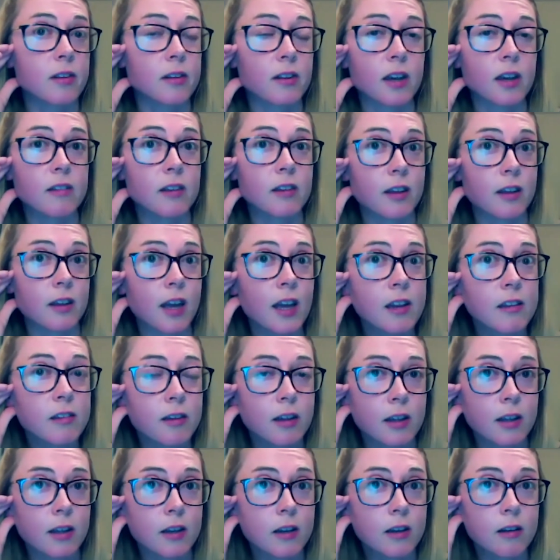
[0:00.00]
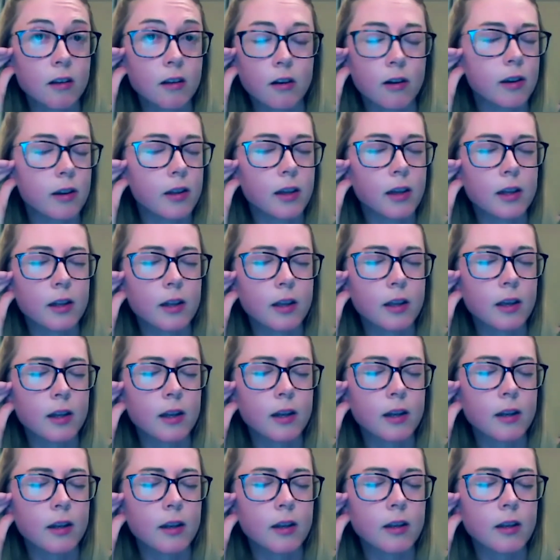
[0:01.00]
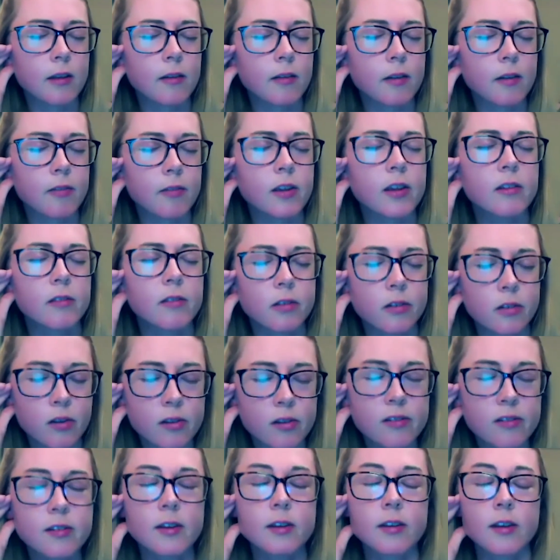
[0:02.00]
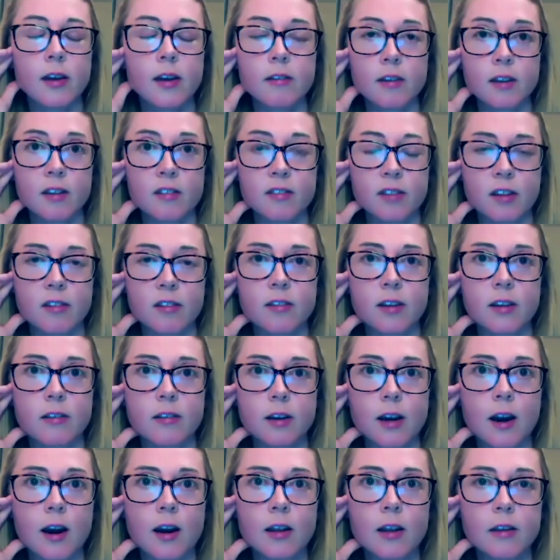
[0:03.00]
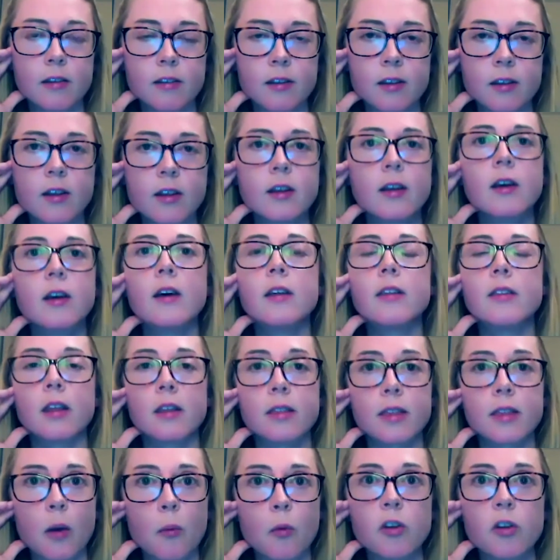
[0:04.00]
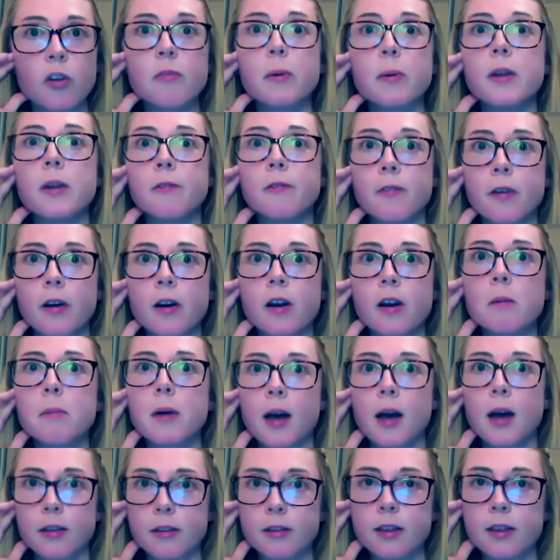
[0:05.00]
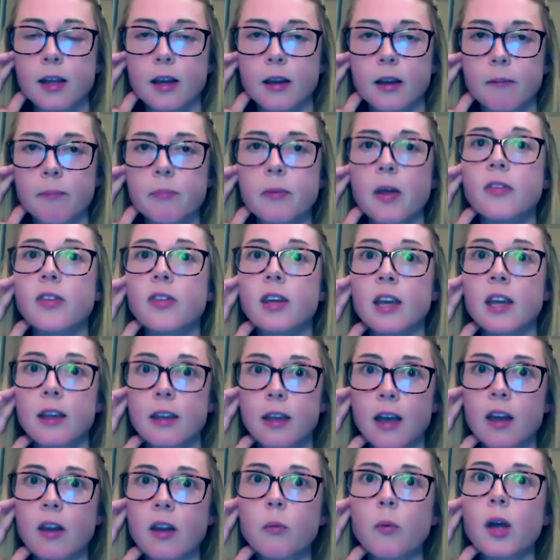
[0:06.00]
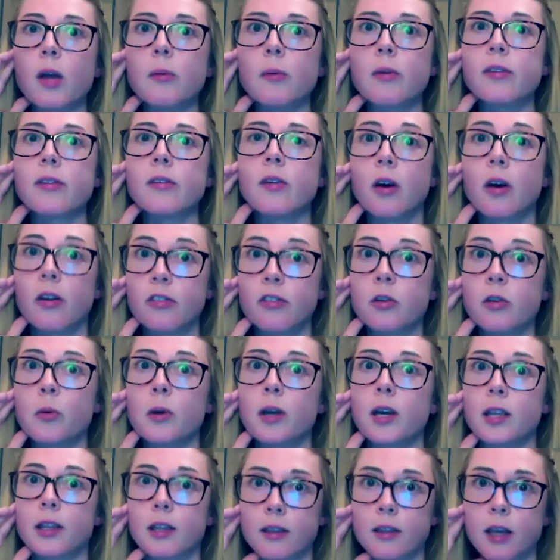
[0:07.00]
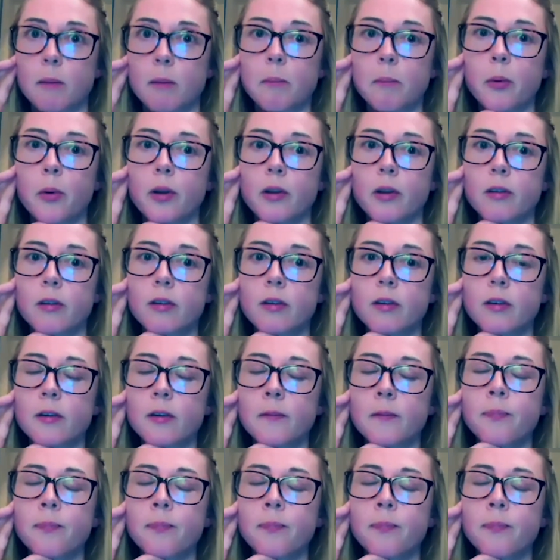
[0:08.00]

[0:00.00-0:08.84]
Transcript: it in 1918, or if they introduced it in 1916 to Ireland, that would have been a very bad thing. And they could get away with not doing it at that point.